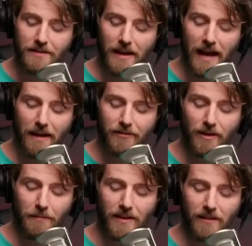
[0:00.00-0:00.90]
to have
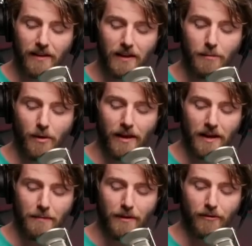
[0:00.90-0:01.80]
something available
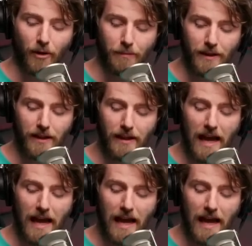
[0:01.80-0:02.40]
at MSRP